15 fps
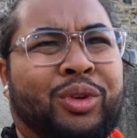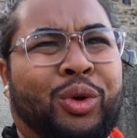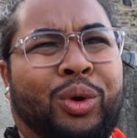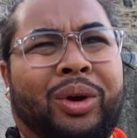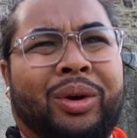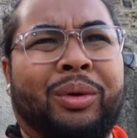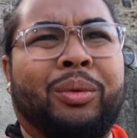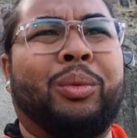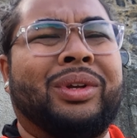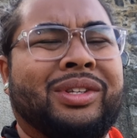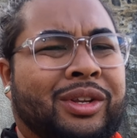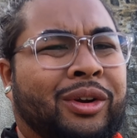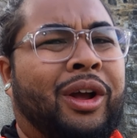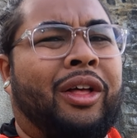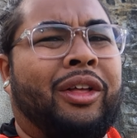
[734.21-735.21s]
or
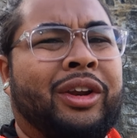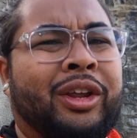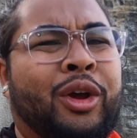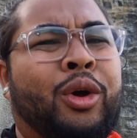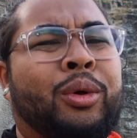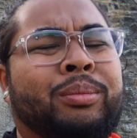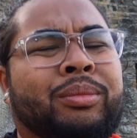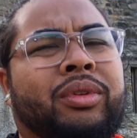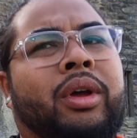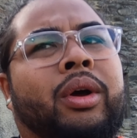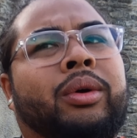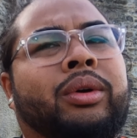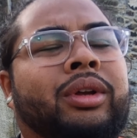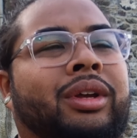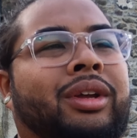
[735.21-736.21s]
was their holiday home.
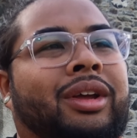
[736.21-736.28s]
So